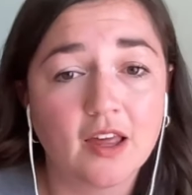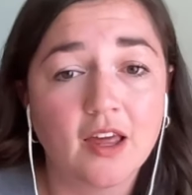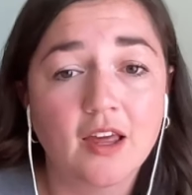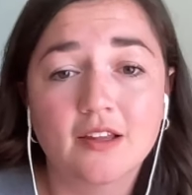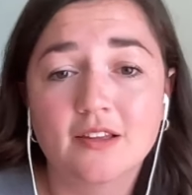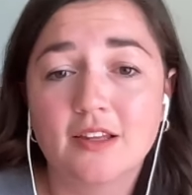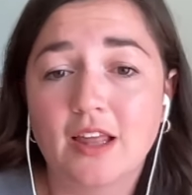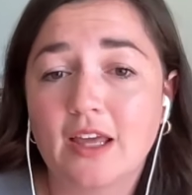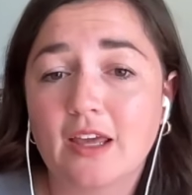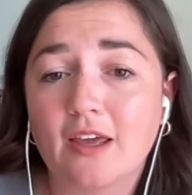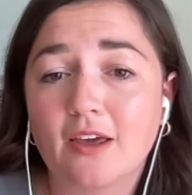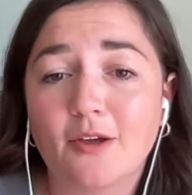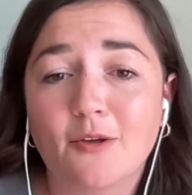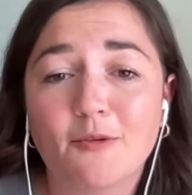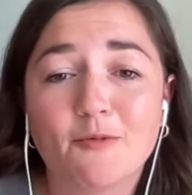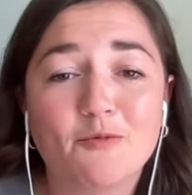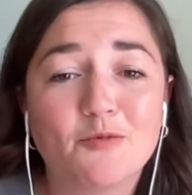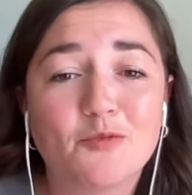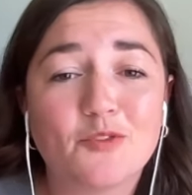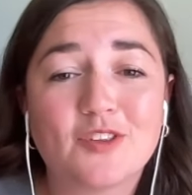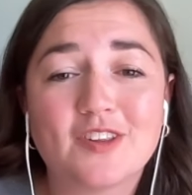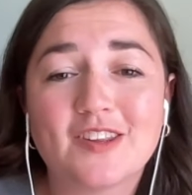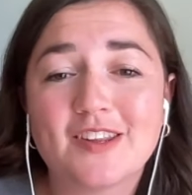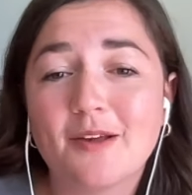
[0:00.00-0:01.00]
Like,
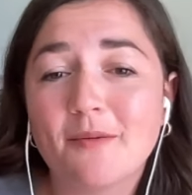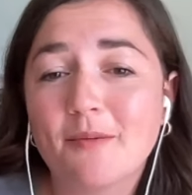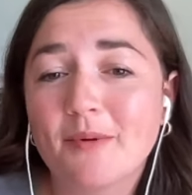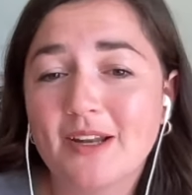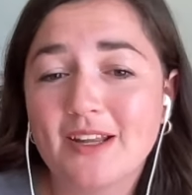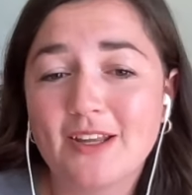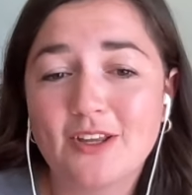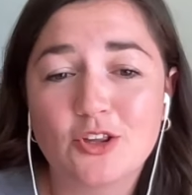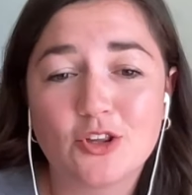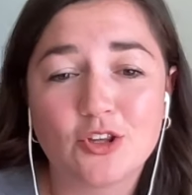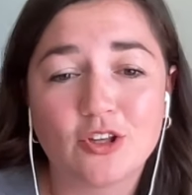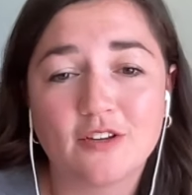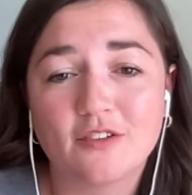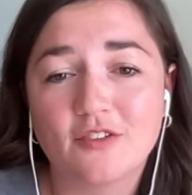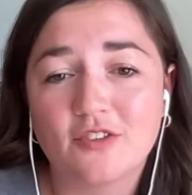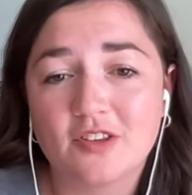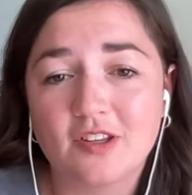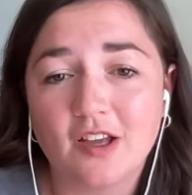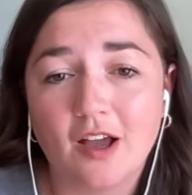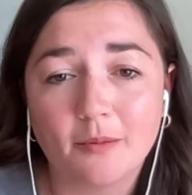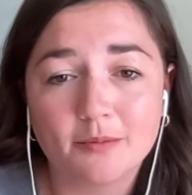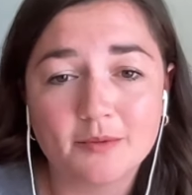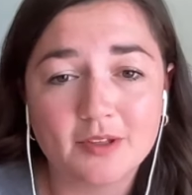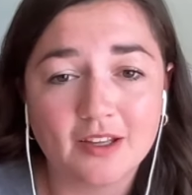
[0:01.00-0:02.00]
somebody should have
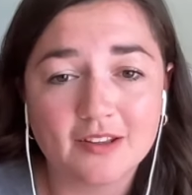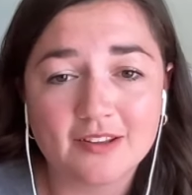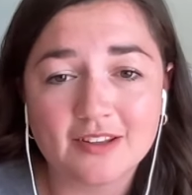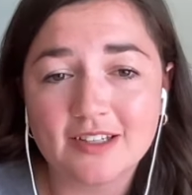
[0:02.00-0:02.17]
stopped us.